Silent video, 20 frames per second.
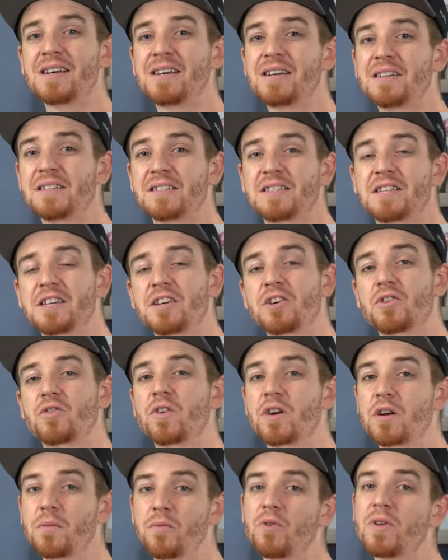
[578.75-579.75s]
is the
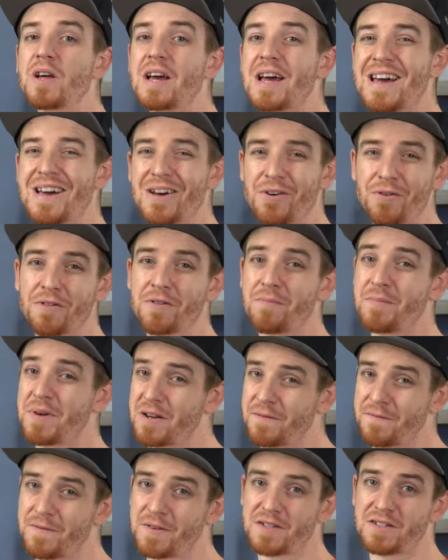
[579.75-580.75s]
incredible health
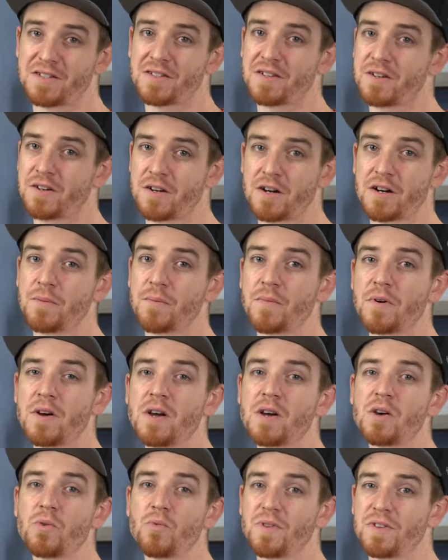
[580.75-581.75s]
benefits that come
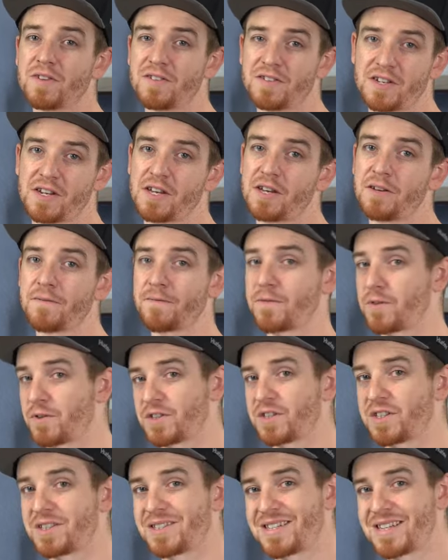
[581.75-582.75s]
with sitting
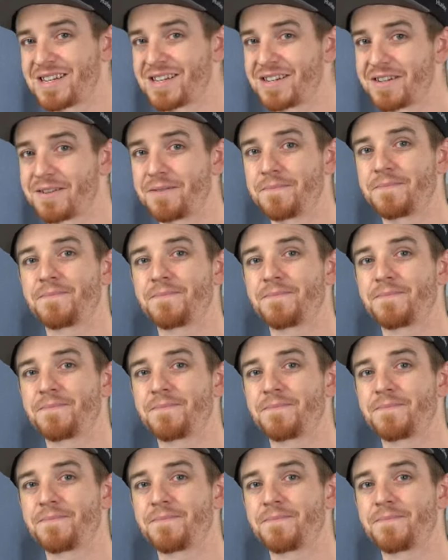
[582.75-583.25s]
versus standing.